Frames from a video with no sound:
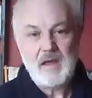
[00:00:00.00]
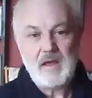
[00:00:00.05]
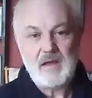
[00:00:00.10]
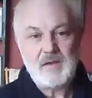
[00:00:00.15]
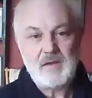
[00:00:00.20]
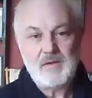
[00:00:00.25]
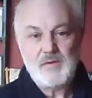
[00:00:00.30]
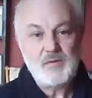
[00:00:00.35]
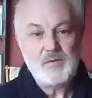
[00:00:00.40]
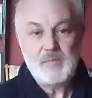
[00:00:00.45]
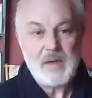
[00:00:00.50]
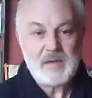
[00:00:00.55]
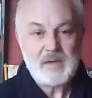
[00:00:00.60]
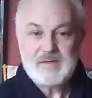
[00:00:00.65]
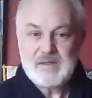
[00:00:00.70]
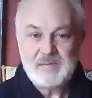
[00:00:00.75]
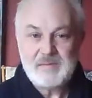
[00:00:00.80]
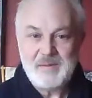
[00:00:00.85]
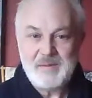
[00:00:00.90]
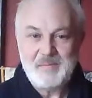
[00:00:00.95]
you may
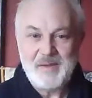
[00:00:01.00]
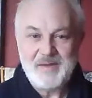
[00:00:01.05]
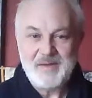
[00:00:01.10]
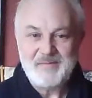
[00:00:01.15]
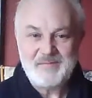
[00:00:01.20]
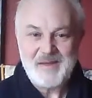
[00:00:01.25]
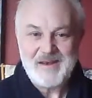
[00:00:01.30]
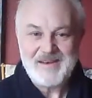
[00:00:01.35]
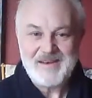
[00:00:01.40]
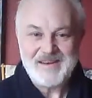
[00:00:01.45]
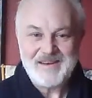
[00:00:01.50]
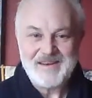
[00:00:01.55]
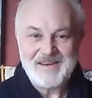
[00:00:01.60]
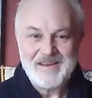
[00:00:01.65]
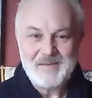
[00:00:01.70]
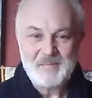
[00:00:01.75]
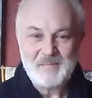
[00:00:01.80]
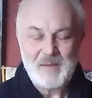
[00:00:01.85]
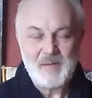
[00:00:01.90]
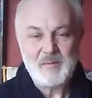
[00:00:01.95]
simply be offended
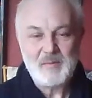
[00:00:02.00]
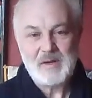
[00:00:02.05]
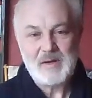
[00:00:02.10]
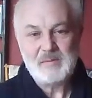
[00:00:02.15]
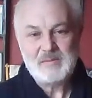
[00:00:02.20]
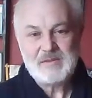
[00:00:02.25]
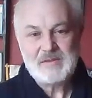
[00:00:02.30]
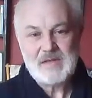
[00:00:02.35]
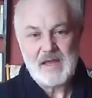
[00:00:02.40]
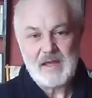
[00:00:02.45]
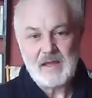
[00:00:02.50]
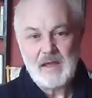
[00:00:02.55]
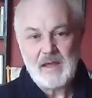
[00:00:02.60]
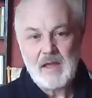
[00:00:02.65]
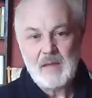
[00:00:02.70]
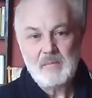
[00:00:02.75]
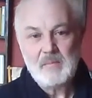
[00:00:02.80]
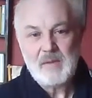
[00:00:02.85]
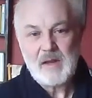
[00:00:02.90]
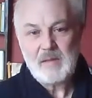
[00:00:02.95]
by what I'm saying,
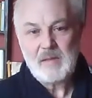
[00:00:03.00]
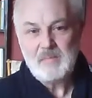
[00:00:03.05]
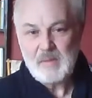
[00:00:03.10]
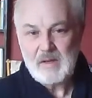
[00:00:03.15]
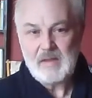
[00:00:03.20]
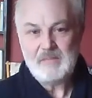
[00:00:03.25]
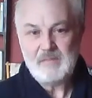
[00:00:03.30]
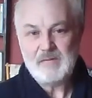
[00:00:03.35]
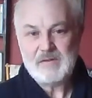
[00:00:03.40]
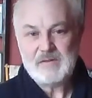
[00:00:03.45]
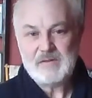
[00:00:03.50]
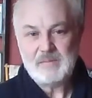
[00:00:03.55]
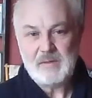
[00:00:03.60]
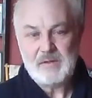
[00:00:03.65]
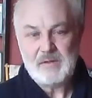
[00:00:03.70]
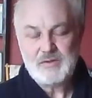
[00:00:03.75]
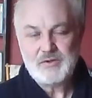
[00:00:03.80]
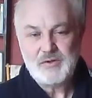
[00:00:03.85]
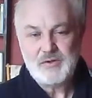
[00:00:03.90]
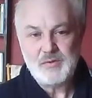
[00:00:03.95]
but I believe it to be
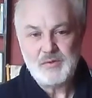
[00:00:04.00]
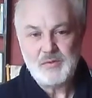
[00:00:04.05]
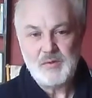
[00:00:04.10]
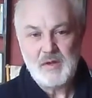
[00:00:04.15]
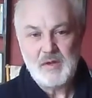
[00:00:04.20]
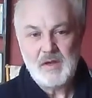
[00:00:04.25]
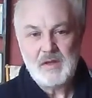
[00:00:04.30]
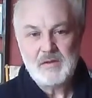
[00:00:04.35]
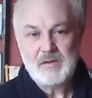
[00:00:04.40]
true.